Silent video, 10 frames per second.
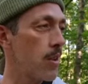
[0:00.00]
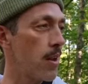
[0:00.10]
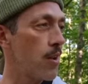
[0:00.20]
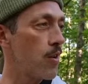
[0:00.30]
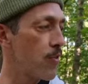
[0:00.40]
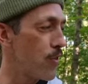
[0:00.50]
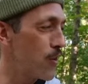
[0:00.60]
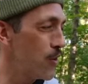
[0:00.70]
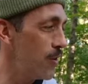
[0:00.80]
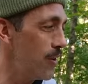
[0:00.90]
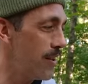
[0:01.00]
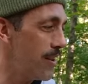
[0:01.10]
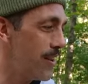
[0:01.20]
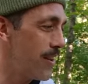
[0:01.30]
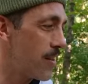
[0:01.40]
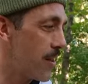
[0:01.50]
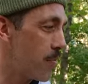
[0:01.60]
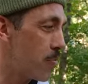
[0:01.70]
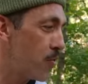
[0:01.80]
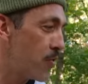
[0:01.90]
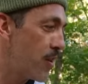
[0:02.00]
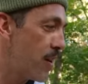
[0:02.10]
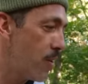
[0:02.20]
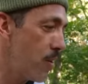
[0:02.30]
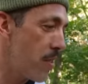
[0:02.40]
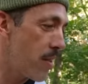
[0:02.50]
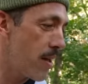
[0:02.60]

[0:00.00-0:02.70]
that are good for you, that improve your health.